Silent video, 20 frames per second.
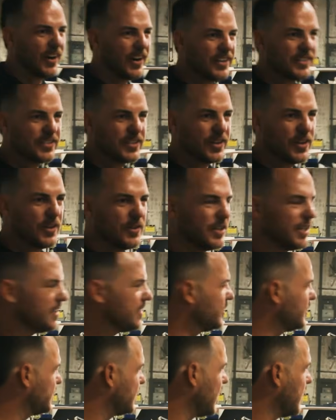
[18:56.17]
right, so
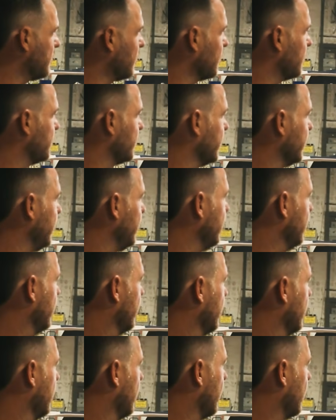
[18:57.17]
this is table 3.
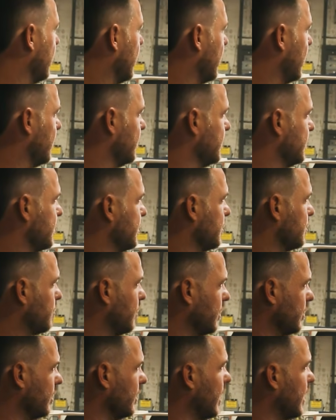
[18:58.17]
This is
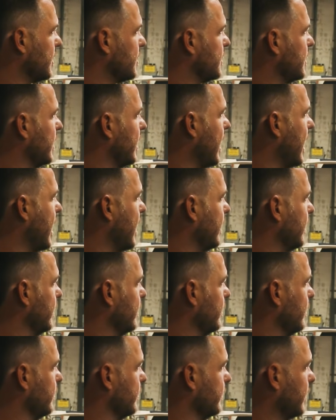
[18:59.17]
where the legs get
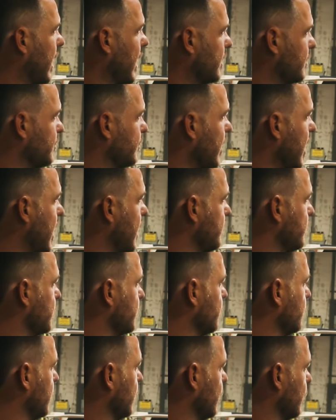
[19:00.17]
added, rack
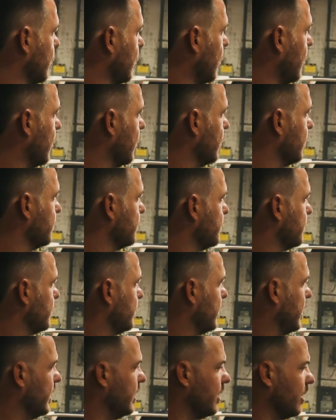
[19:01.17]
straps, window guards,
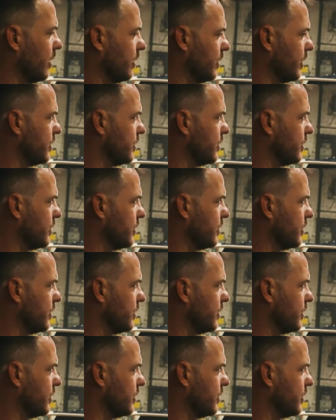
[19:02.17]
any other